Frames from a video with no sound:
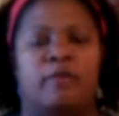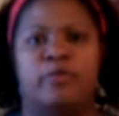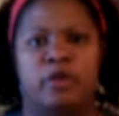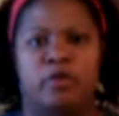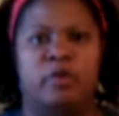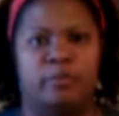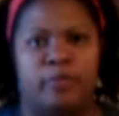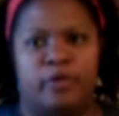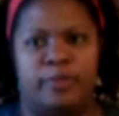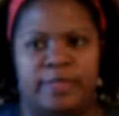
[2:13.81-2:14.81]
viewing
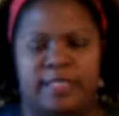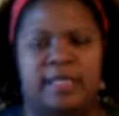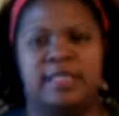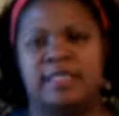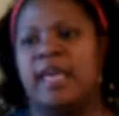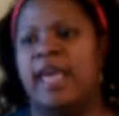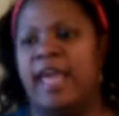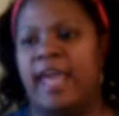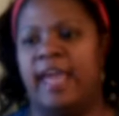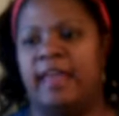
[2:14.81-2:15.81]
purposes,
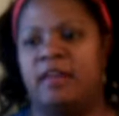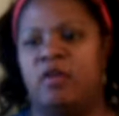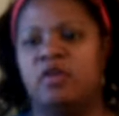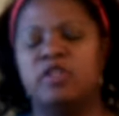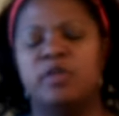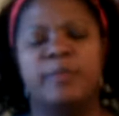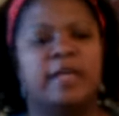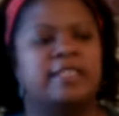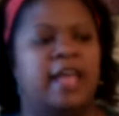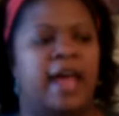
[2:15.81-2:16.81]
and also
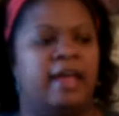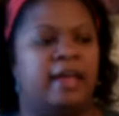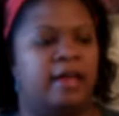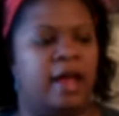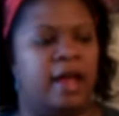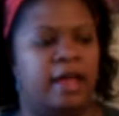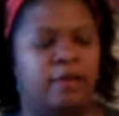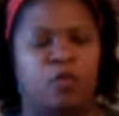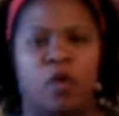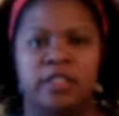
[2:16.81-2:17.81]
because
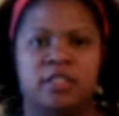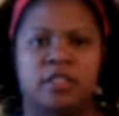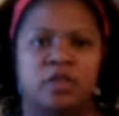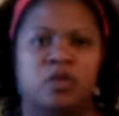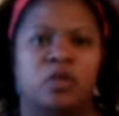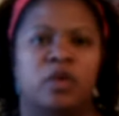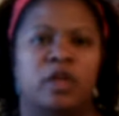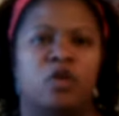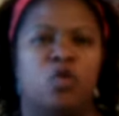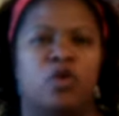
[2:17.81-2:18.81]
I want to
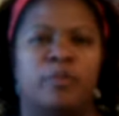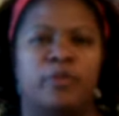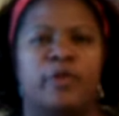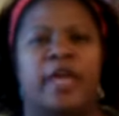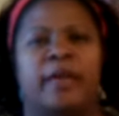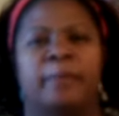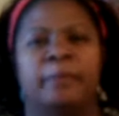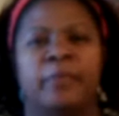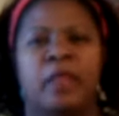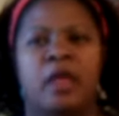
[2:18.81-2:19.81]
incorporate
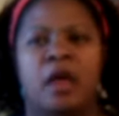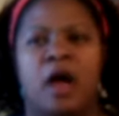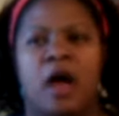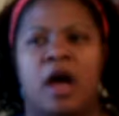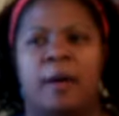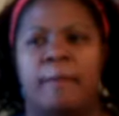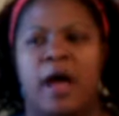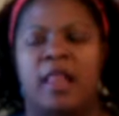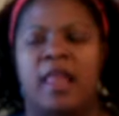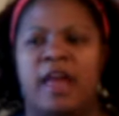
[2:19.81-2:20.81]
a
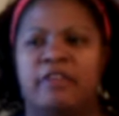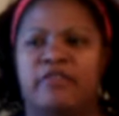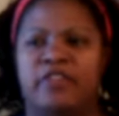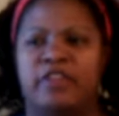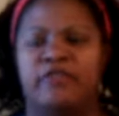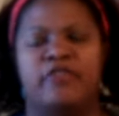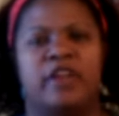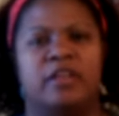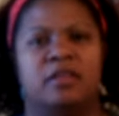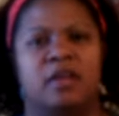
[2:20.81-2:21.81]
lot of
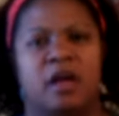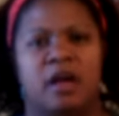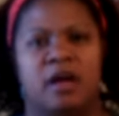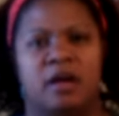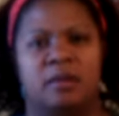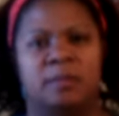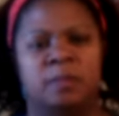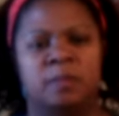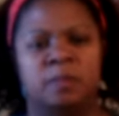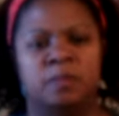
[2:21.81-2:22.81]
different
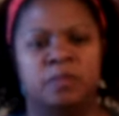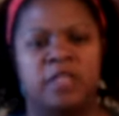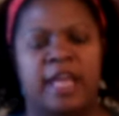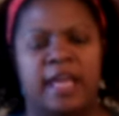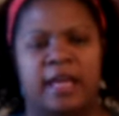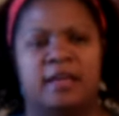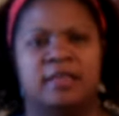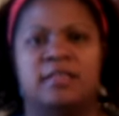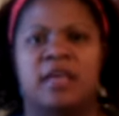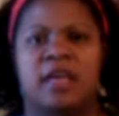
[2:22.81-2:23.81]

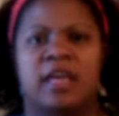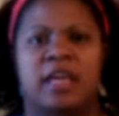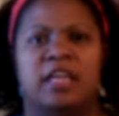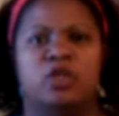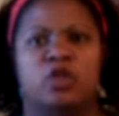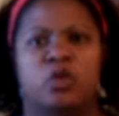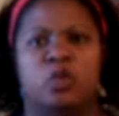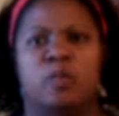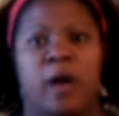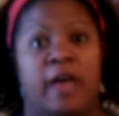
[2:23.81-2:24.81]
things
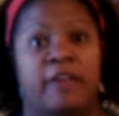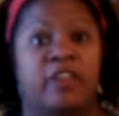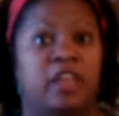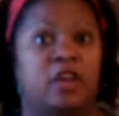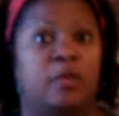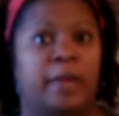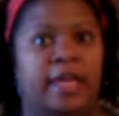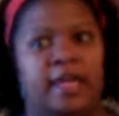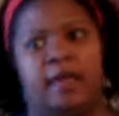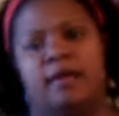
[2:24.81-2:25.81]
into my video
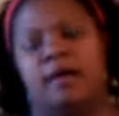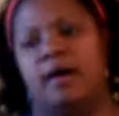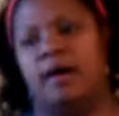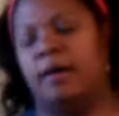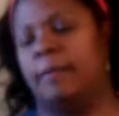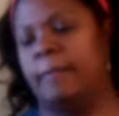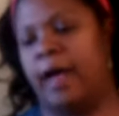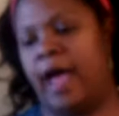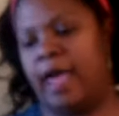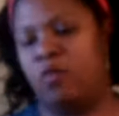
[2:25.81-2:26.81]
making.
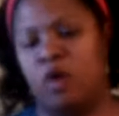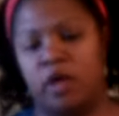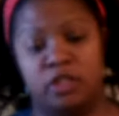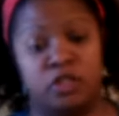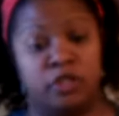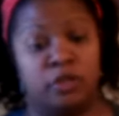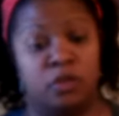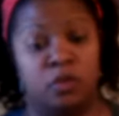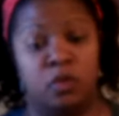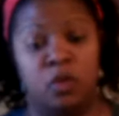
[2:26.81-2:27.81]
I want
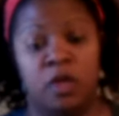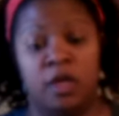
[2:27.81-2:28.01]
to,